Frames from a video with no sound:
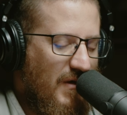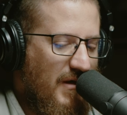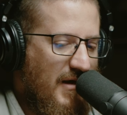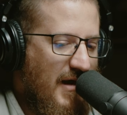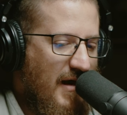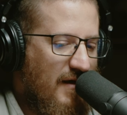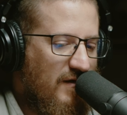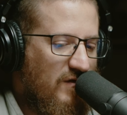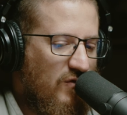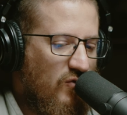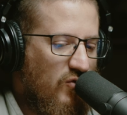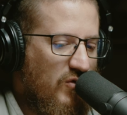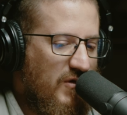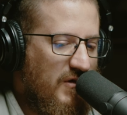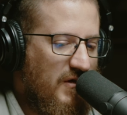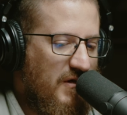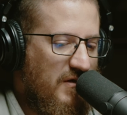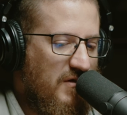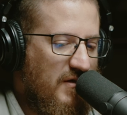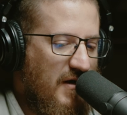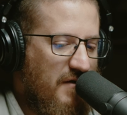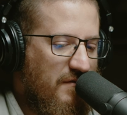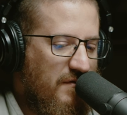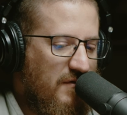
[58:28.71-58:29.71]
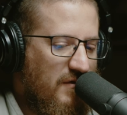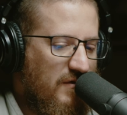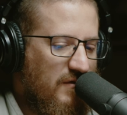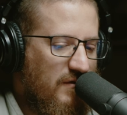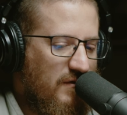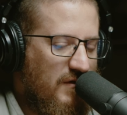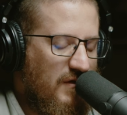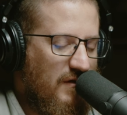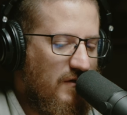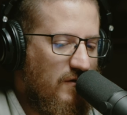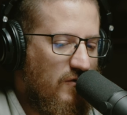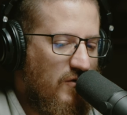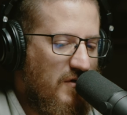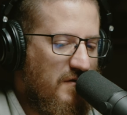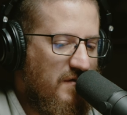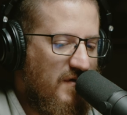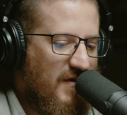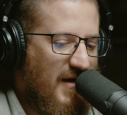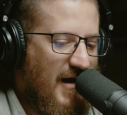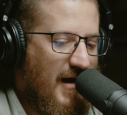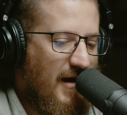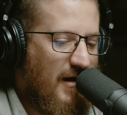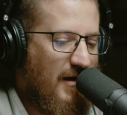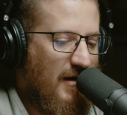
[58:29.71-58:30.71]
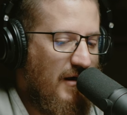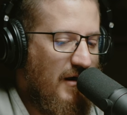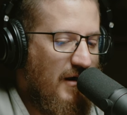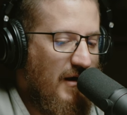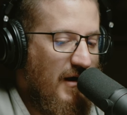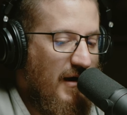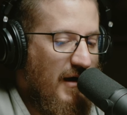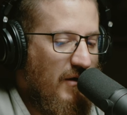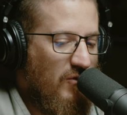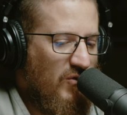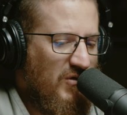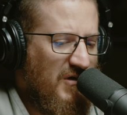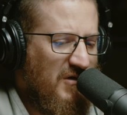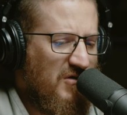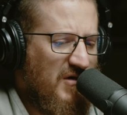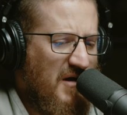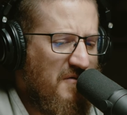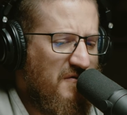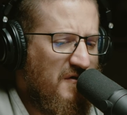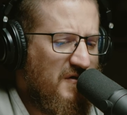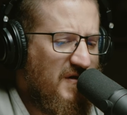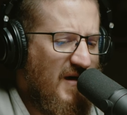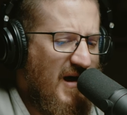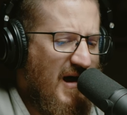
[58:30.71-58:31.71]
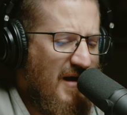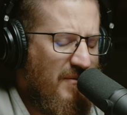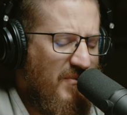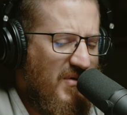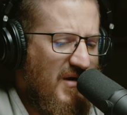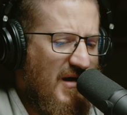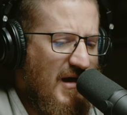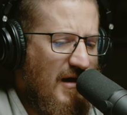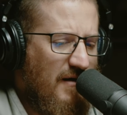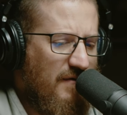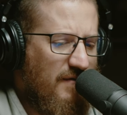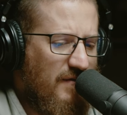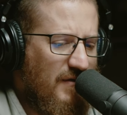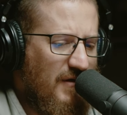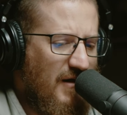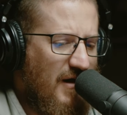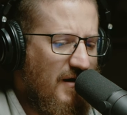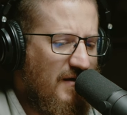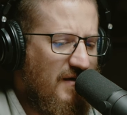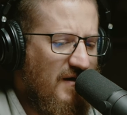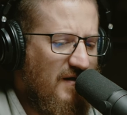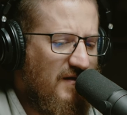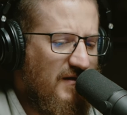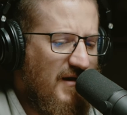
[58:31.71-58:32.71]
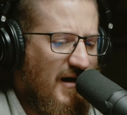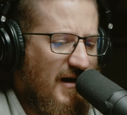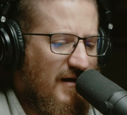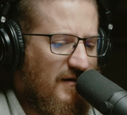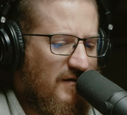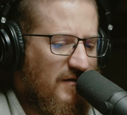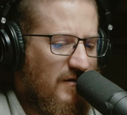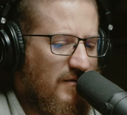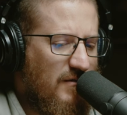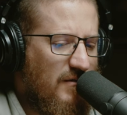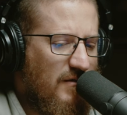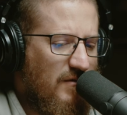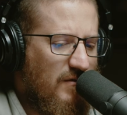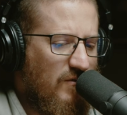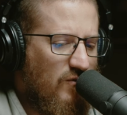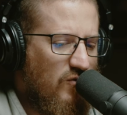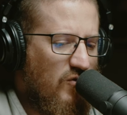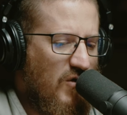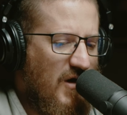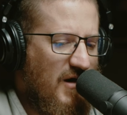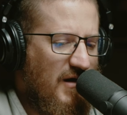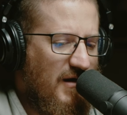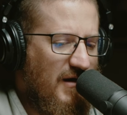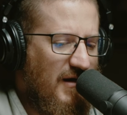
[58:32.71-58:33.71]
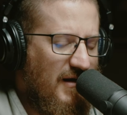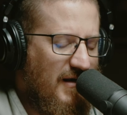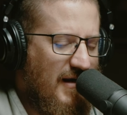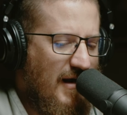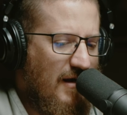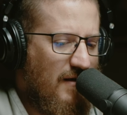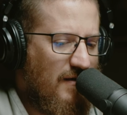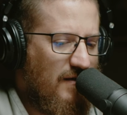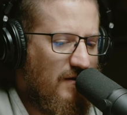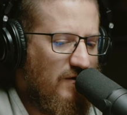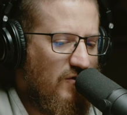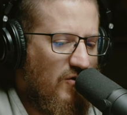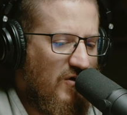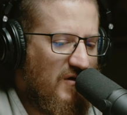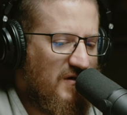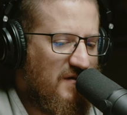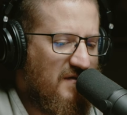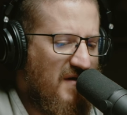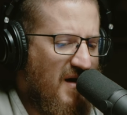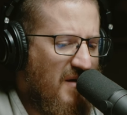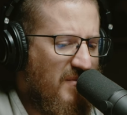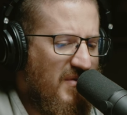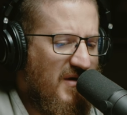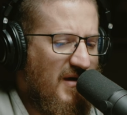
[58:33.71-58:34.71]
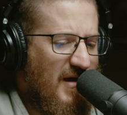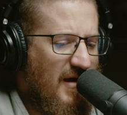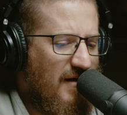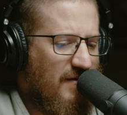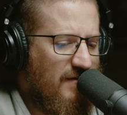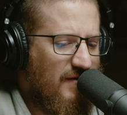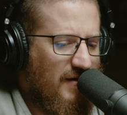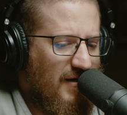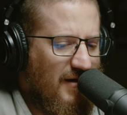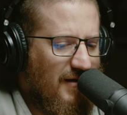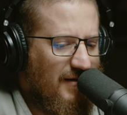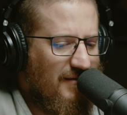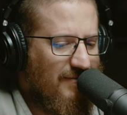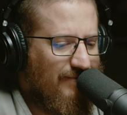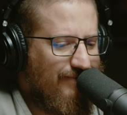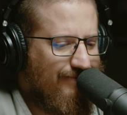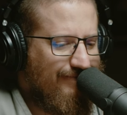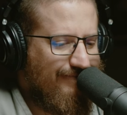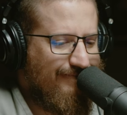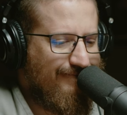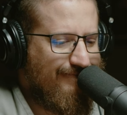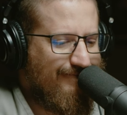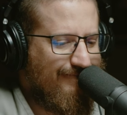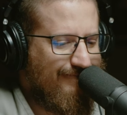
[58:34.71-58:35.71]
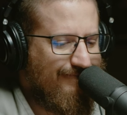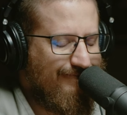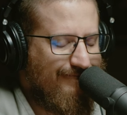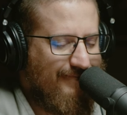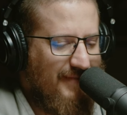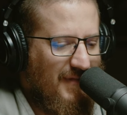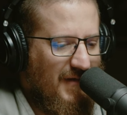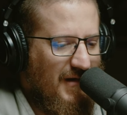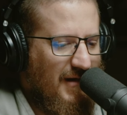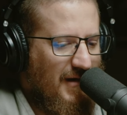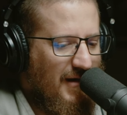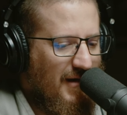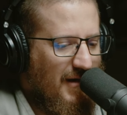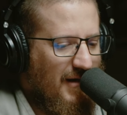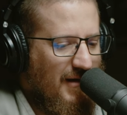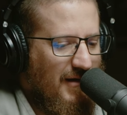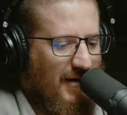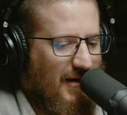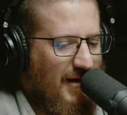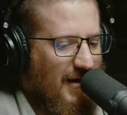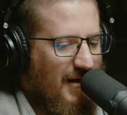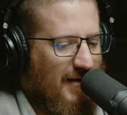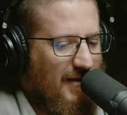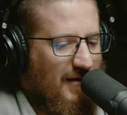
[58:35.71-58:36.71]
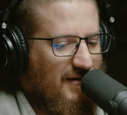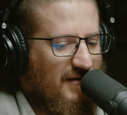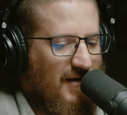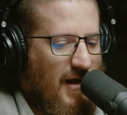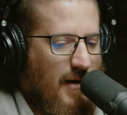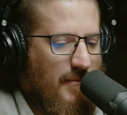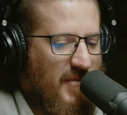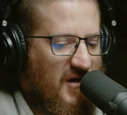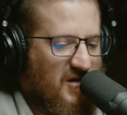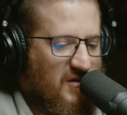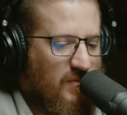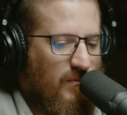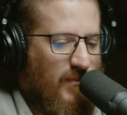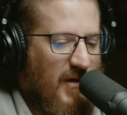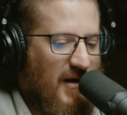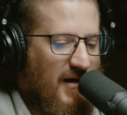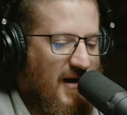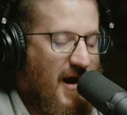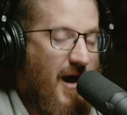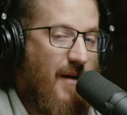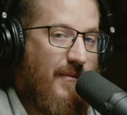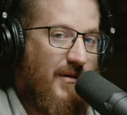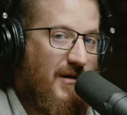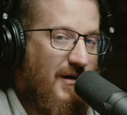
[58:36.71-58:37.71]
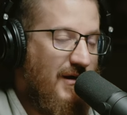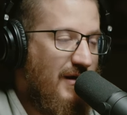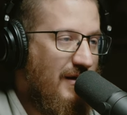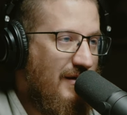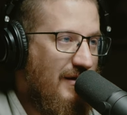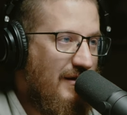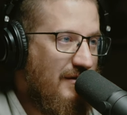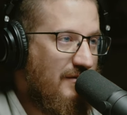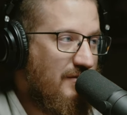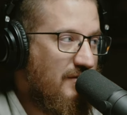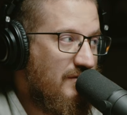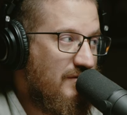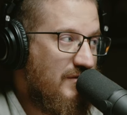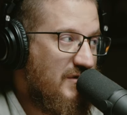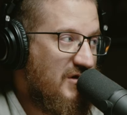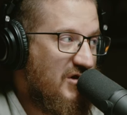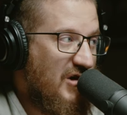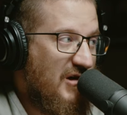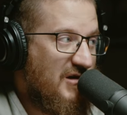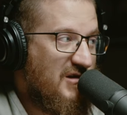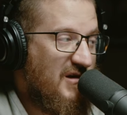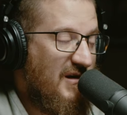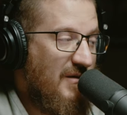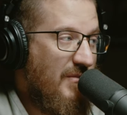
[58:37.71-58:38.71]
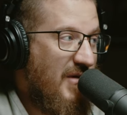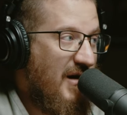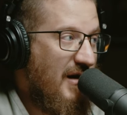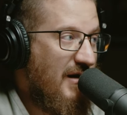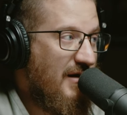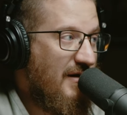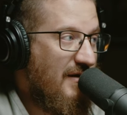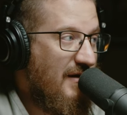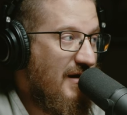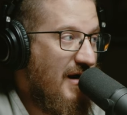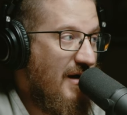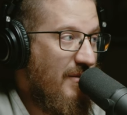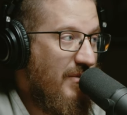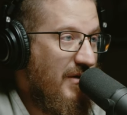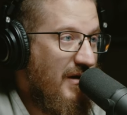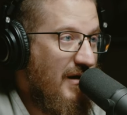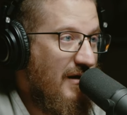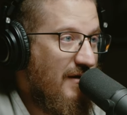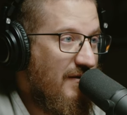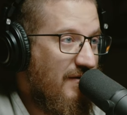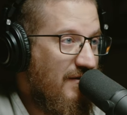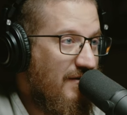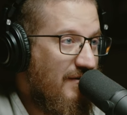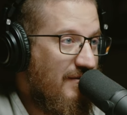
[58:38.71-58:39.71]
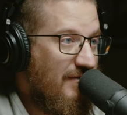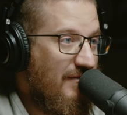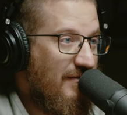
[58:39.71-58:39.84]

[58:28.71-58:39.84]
yeah, so really grateful to the Lord for that. I'm really grateful to IPF. A lot of these guys are running in and out of the doors of IPF. Like, there's not much better happening in the church in America than IPF.